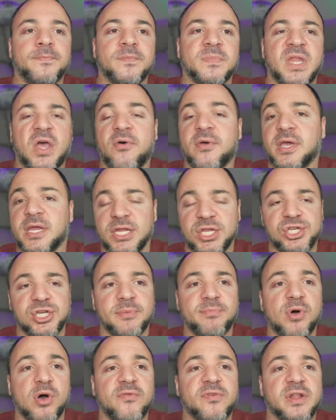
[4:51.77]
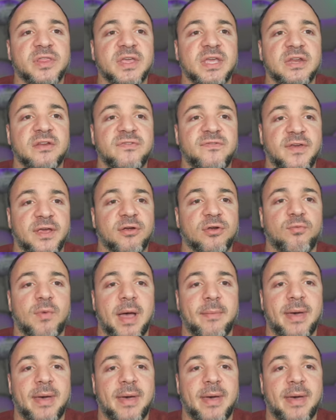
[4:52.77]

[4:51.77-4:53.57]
Now I'm going to jump over to the configured web